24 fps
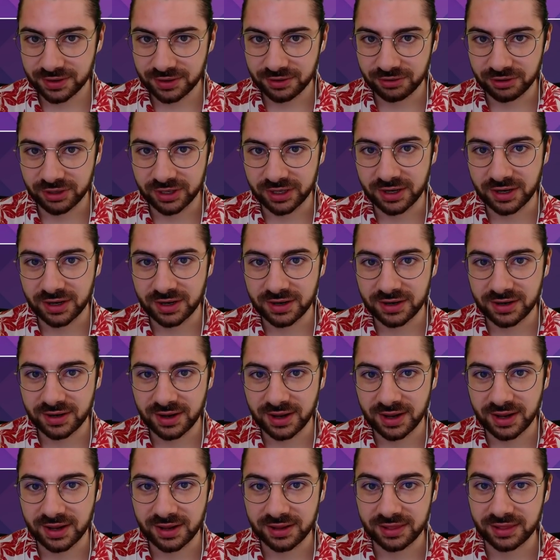created
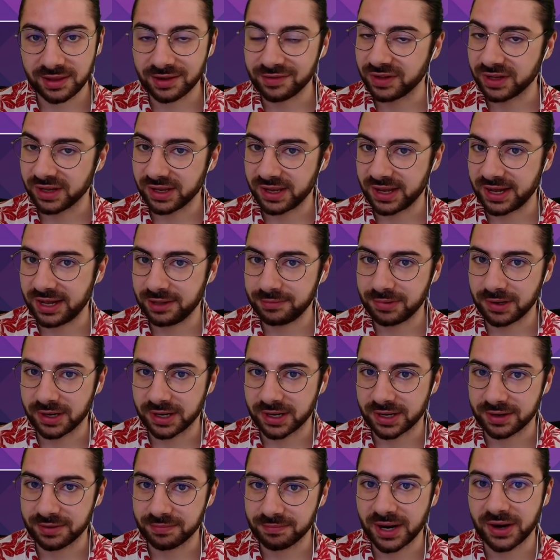a lovely
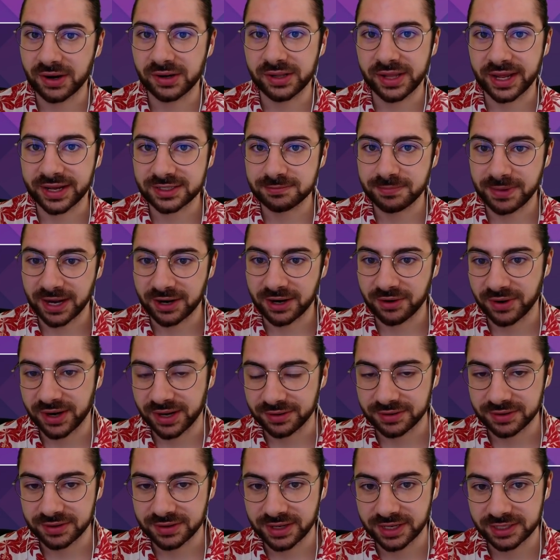alpine parallax
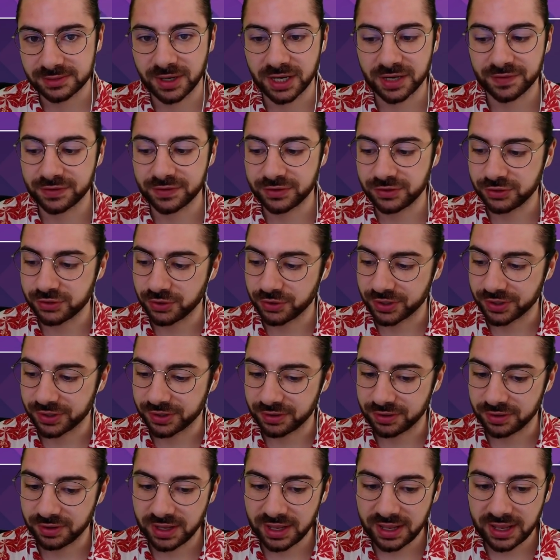background as part of a tutorial,